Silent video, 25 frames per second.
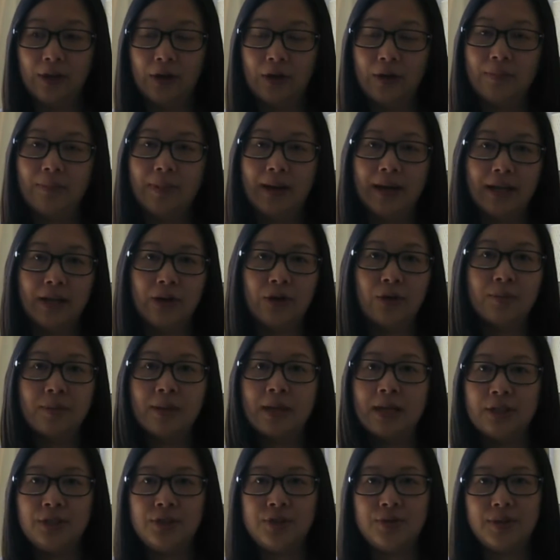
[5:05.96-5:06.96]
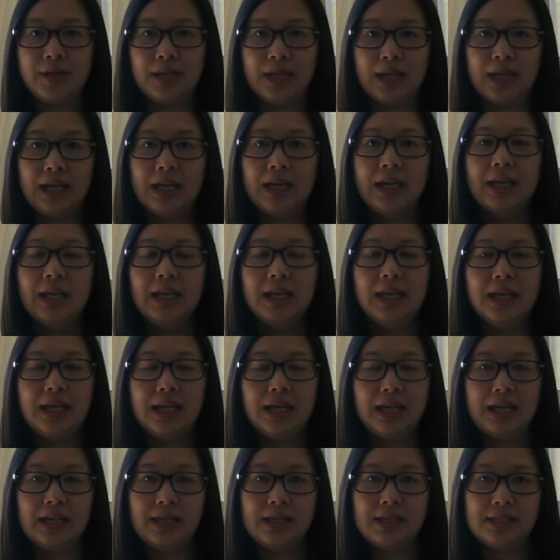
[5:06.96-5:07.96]
my home country
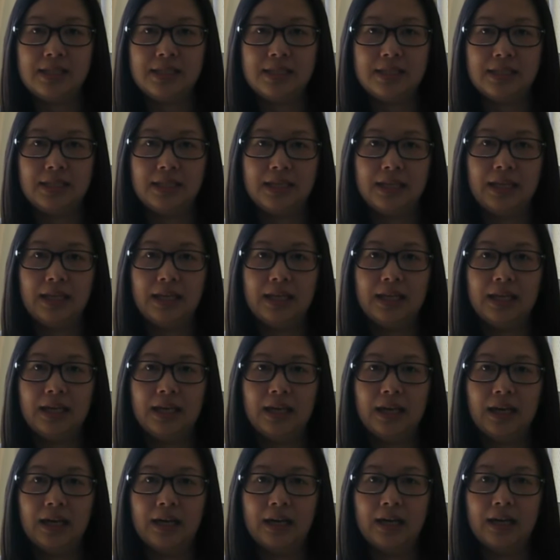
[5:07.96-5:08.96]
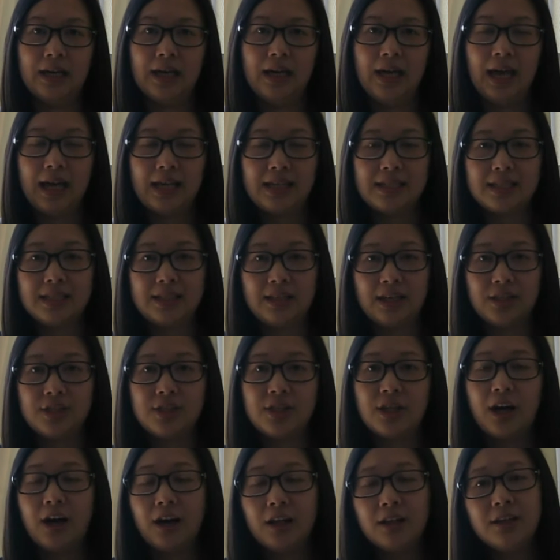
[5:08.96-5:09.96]
is a
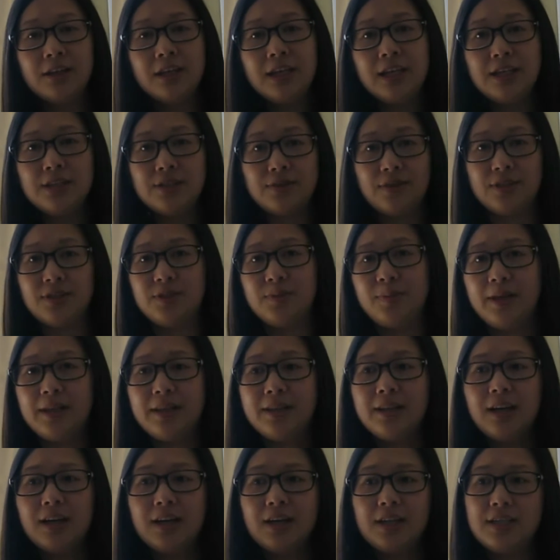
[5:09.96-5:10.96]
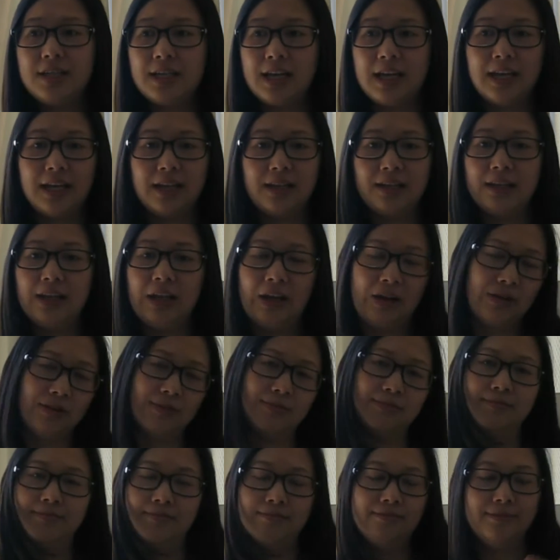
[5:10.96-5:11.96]
ex-Dutch colony, so I speak Dutch, and
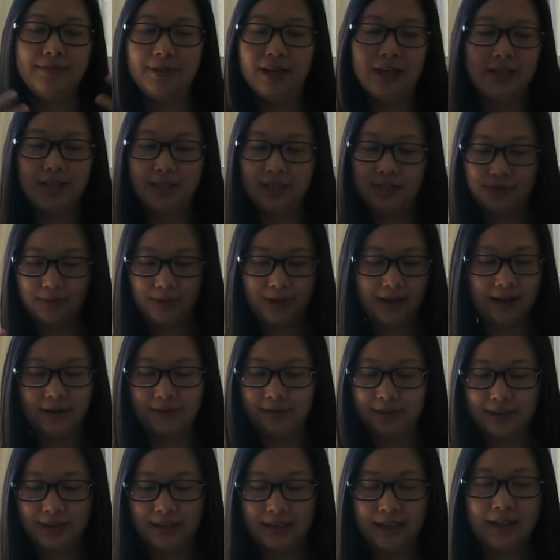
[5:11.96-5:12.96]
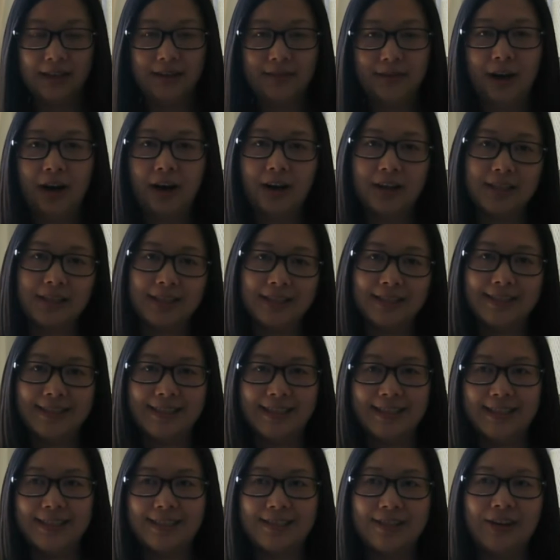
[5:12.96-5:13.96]
Dutch, whatever, Holland,
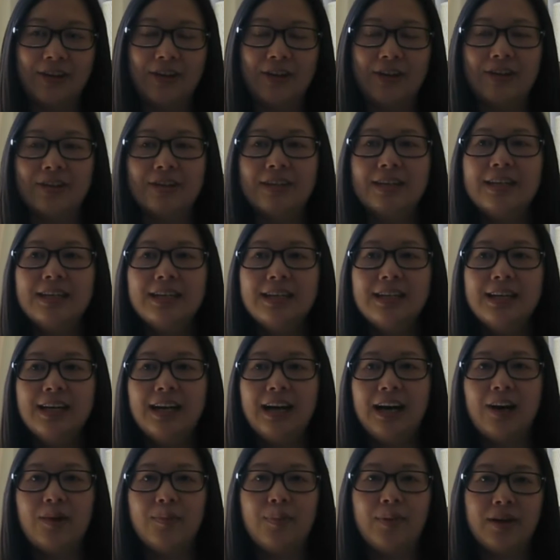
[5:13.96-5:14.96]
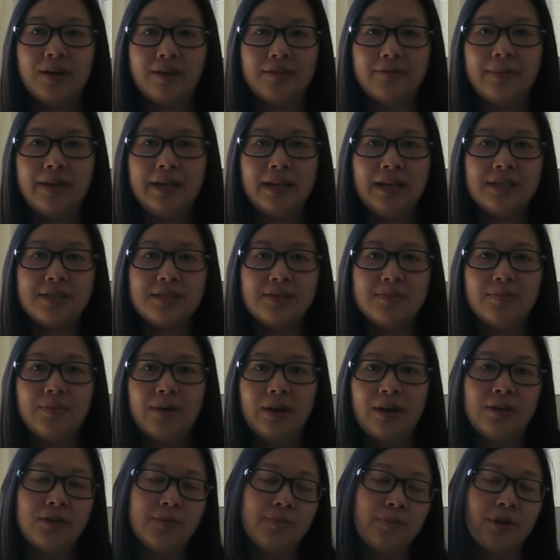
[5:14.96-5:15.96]
it's all part of
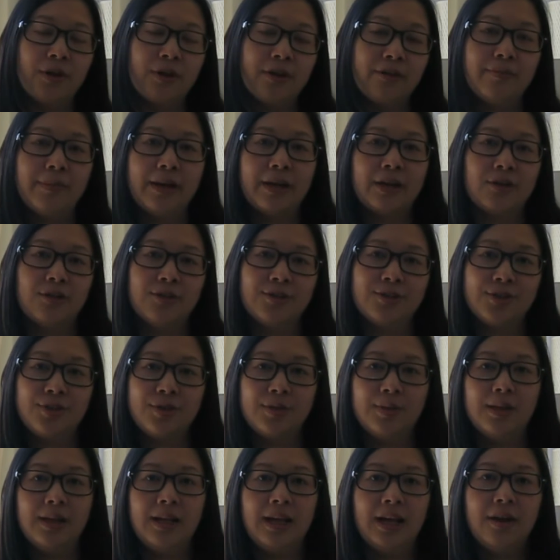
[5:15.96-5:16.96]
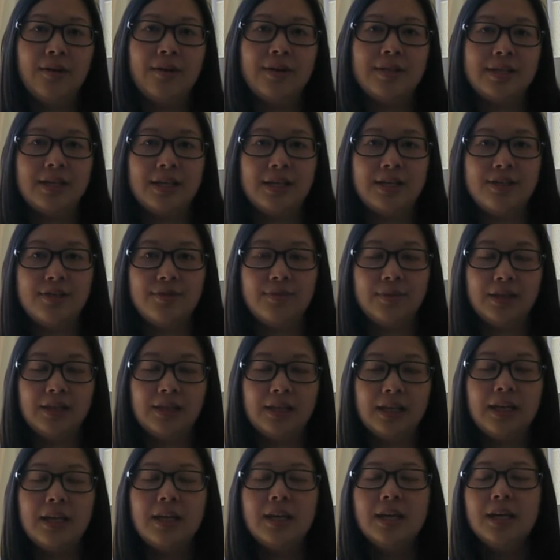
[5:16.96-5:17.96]
my cultural heritage,
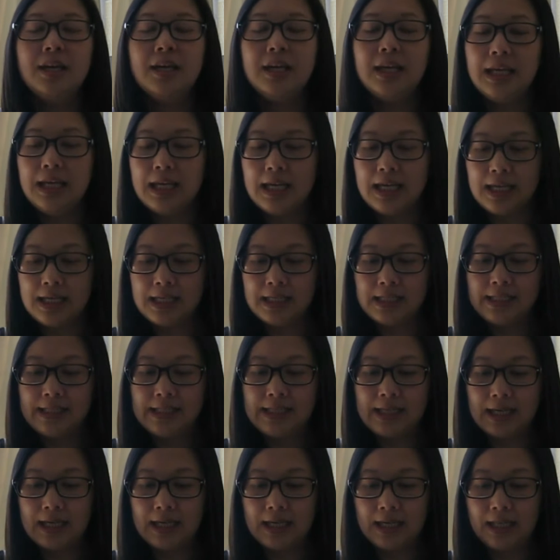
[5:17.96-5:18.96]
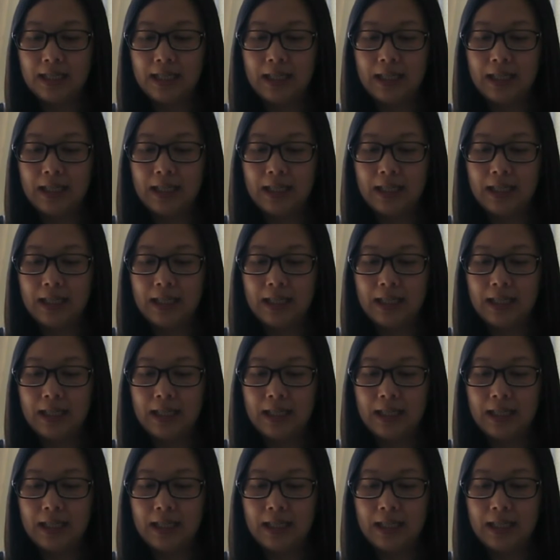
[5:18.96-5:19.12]
really. And then